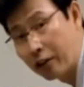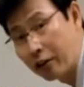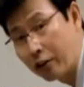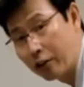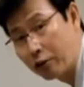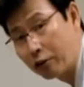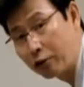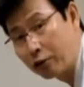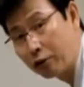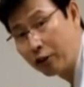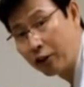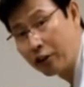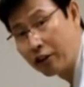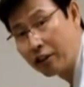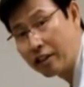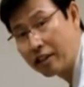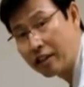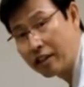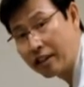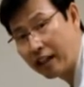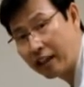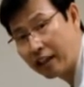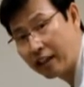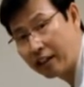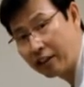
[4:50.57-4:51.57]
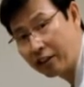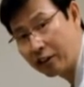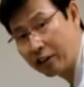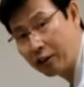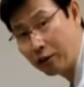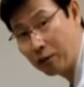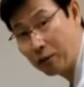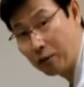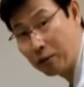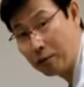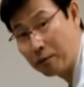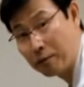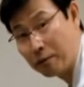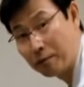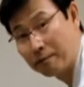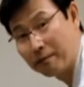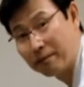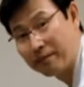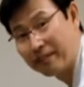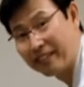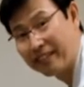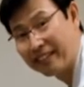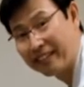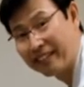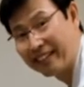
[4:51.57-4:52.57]
to your second toe.
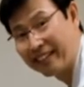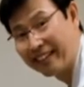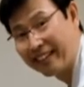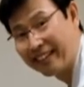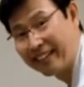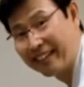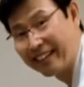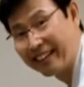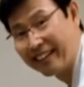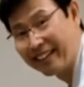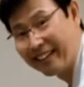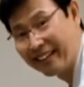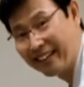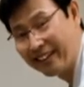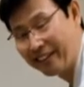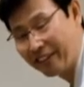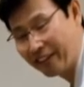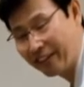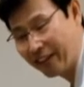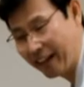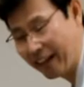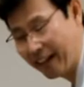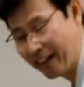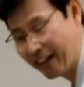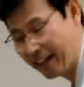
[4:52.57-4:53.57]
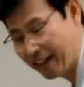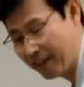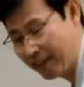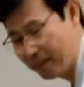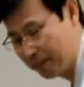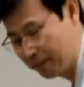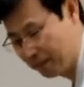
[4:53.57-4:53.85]
Okay,